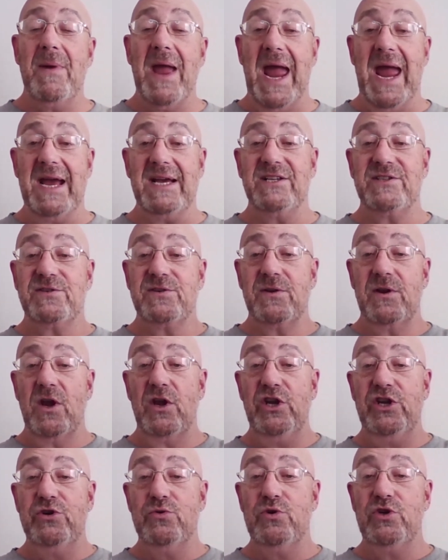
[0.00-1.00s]
as
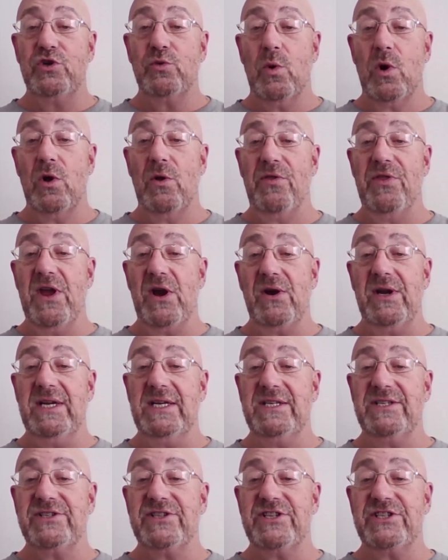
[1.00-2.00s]
usual, there
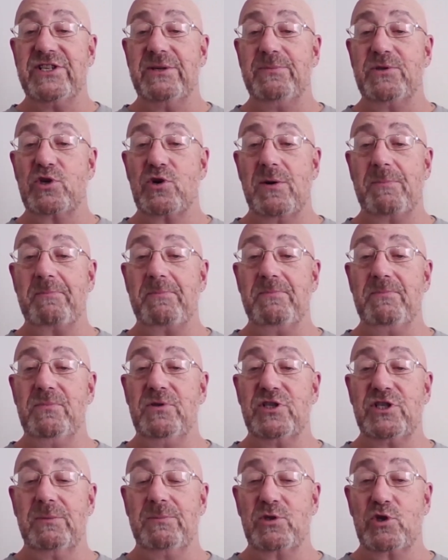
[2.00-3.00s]
is the subscri
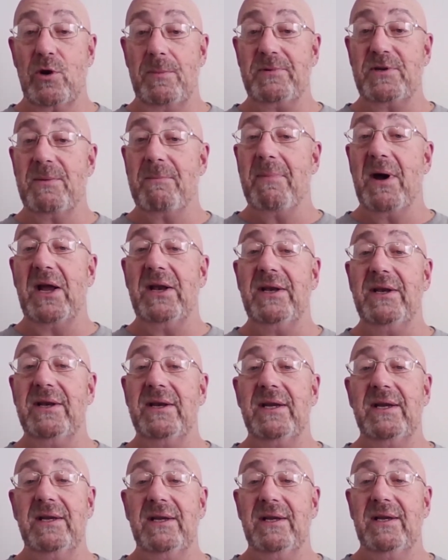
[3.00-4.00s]
subscription
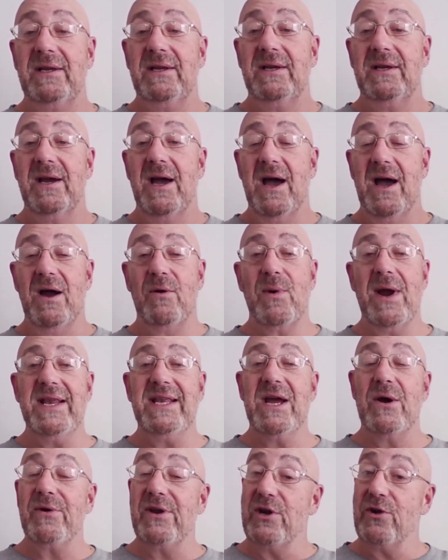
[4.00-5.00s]
button uh, right
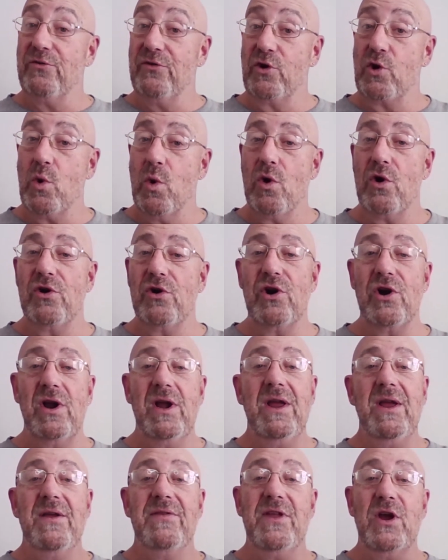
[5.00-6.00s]
down here in the corner.
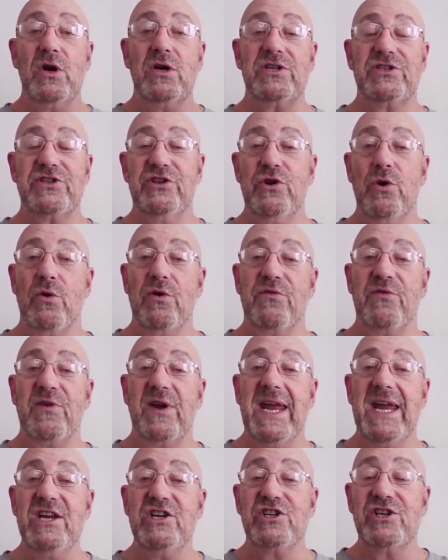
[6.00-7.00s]
There's the
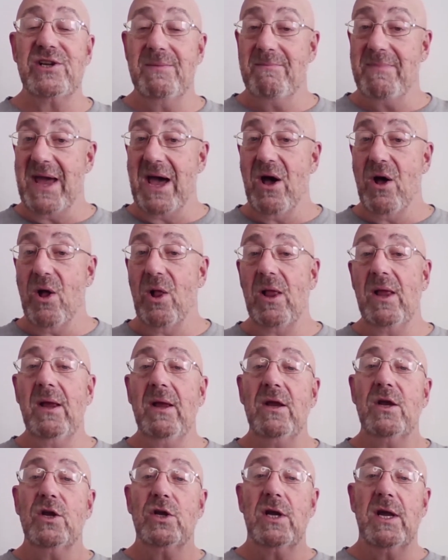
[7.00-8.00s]
notification bell.
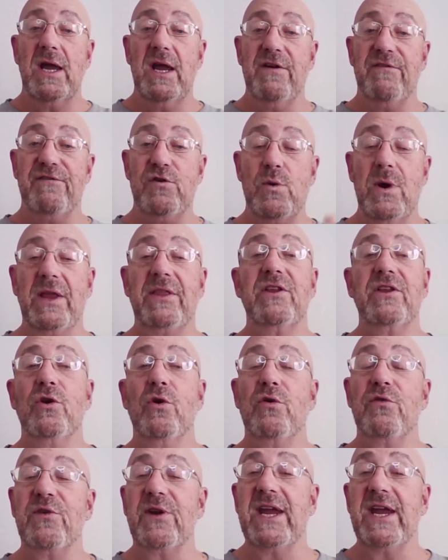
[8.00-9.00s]
If you hit the
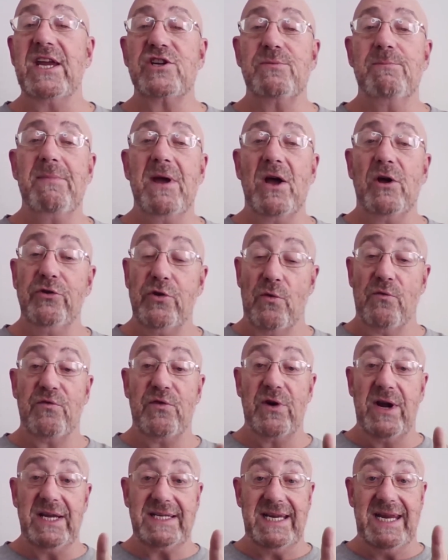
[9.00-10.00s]
notification bell, don't
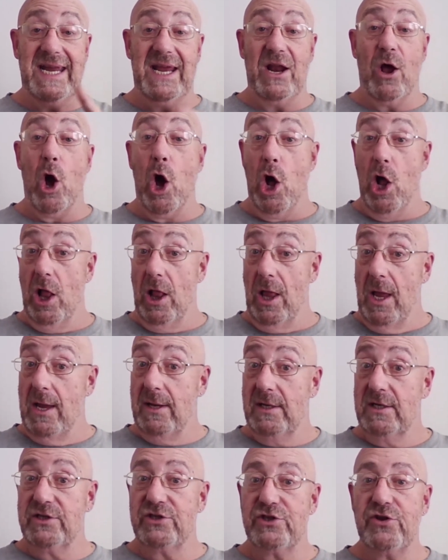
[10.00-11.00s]
forget to hit all
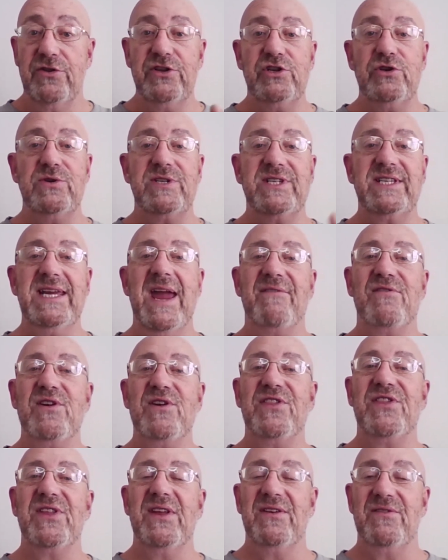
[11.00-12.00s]
so that you see
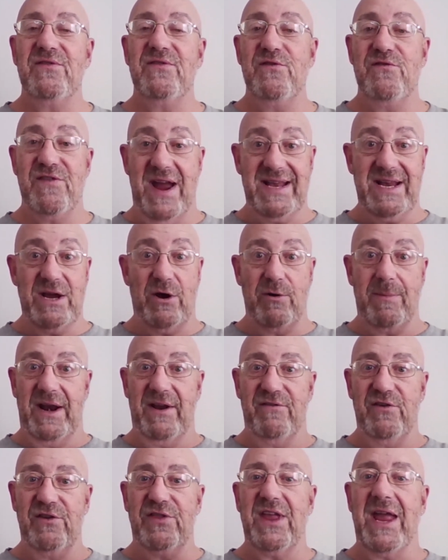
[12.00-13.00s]
everything, you find out about
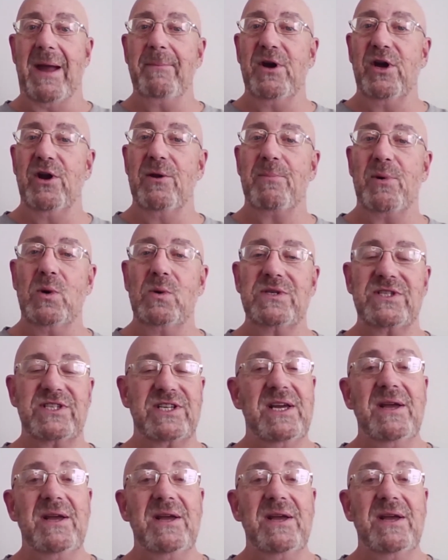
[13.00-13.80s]
everything I'm going to post.